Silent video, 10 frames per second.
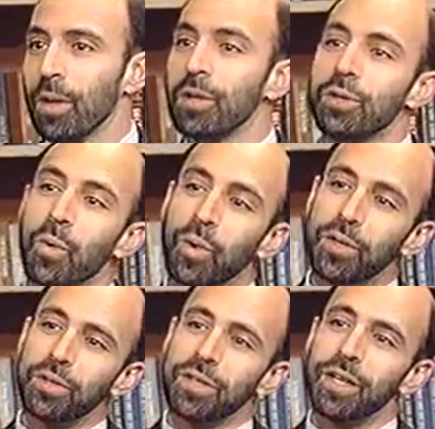So when
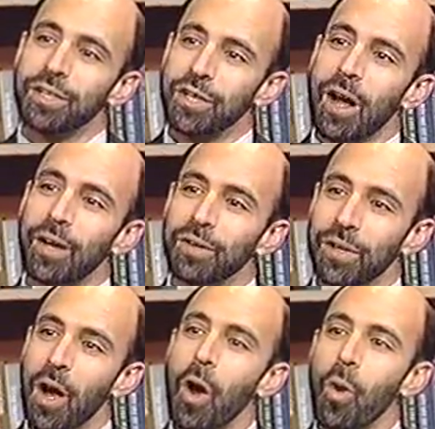you see a child in
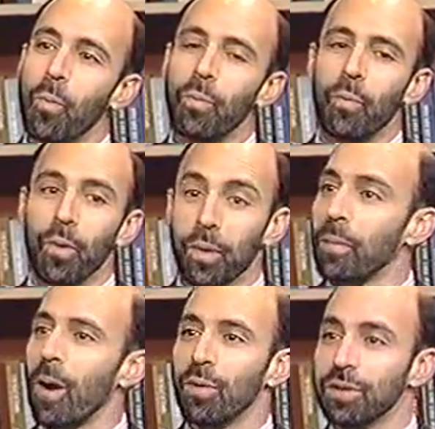a home where the
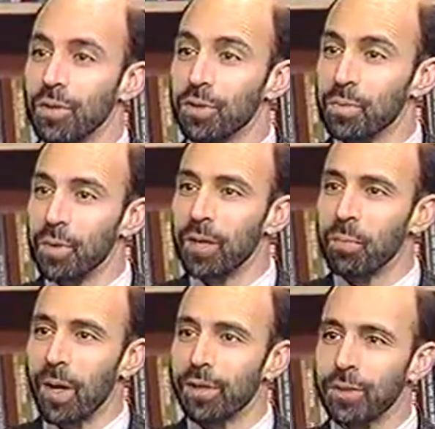parents don't speak
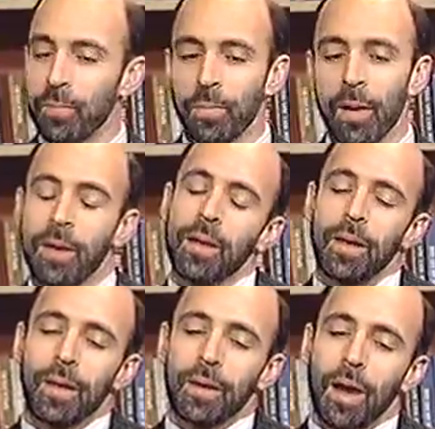much,
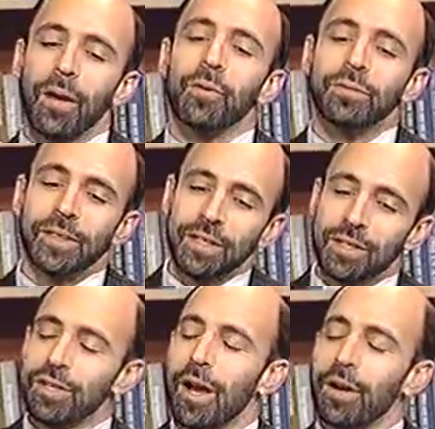not only is the
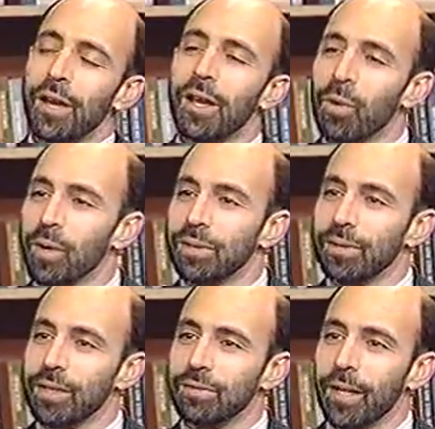child hearing
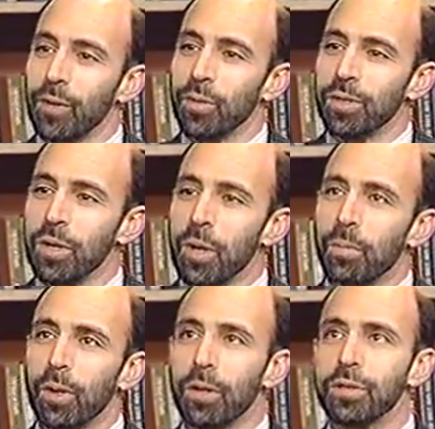less language,
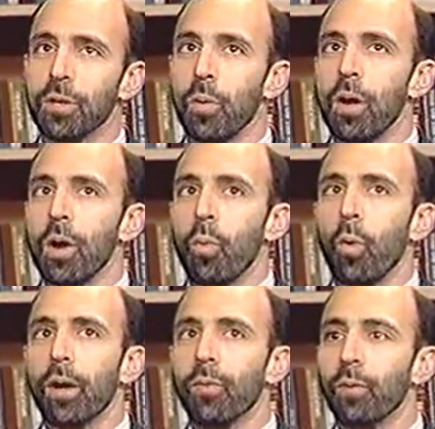but also
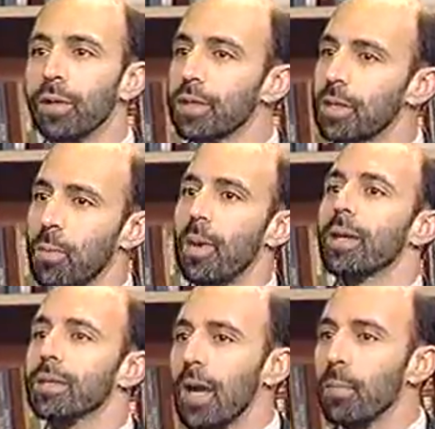whatever it is that
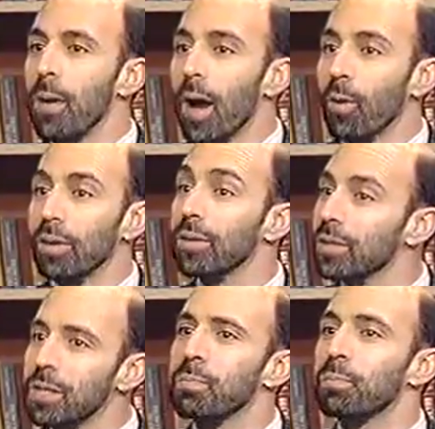makes that parent
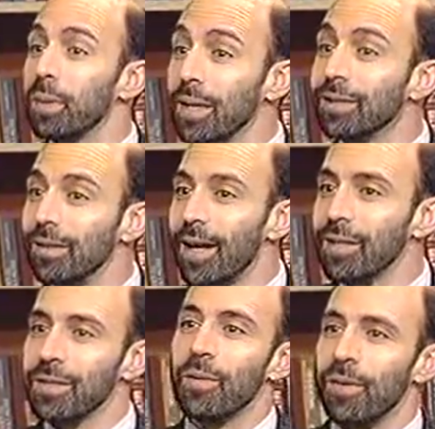speak
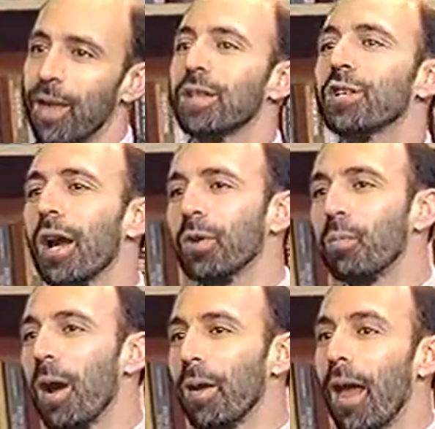less, that child
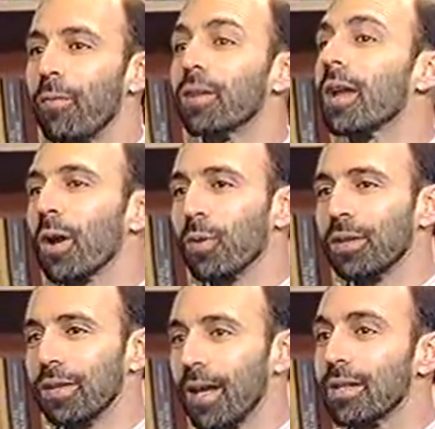might have
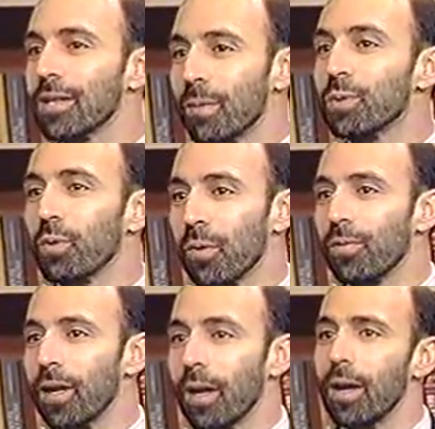inherited that same sort of
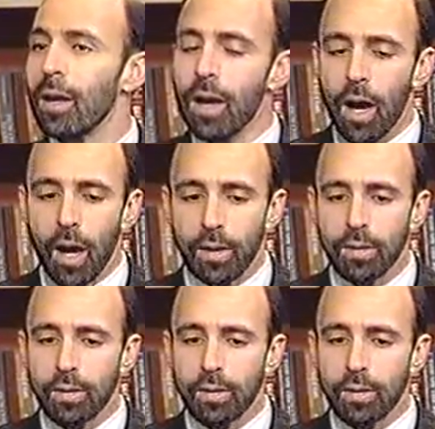thing, a